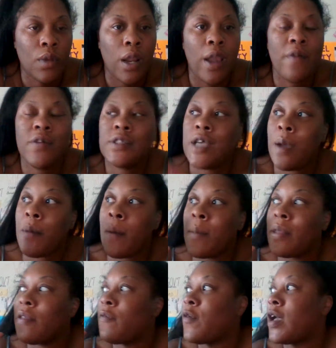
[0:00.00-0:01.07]
Every time I
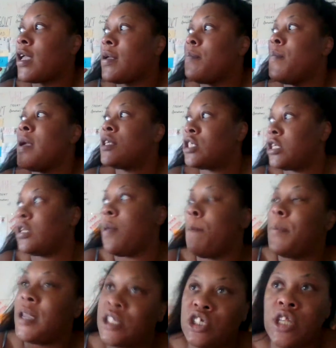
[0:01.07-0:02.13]
motherfucking mention the
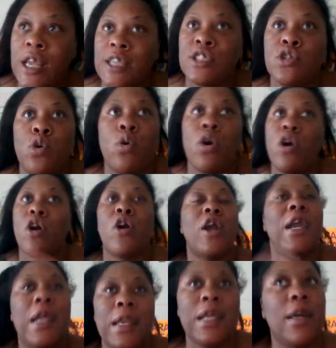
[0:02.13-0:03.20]
bitch next door or
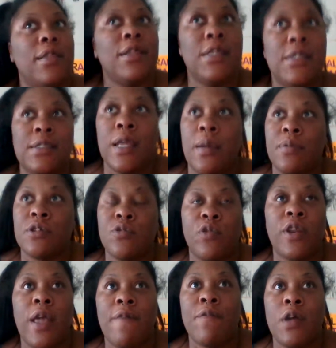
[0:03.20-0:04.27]
any of these neighbors
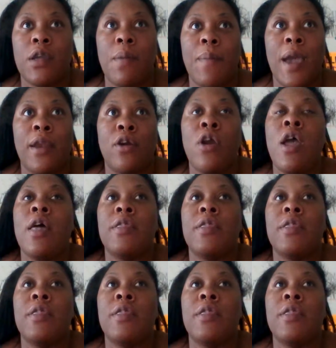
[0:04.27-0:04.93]
for that fucking matter,